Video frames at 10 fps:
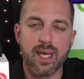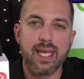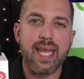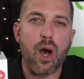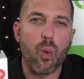
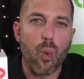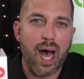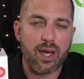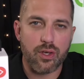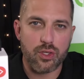Now,
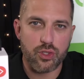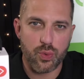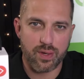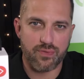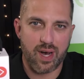why are you
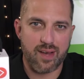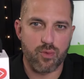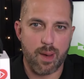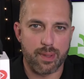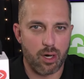doing 5
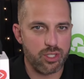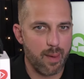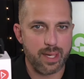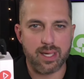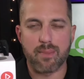webinars?
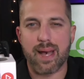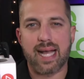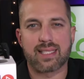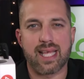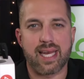I'm going to come
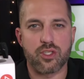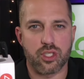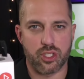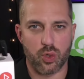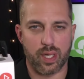back to that in
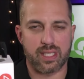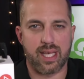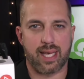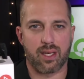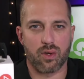just a quick
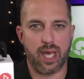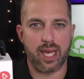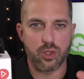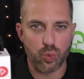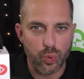second,
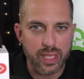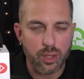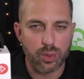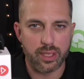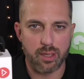okay? It's
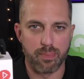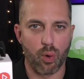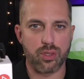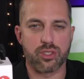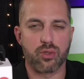really, really
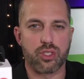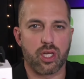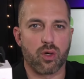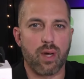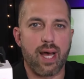important, so
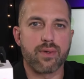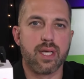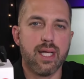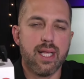stick around.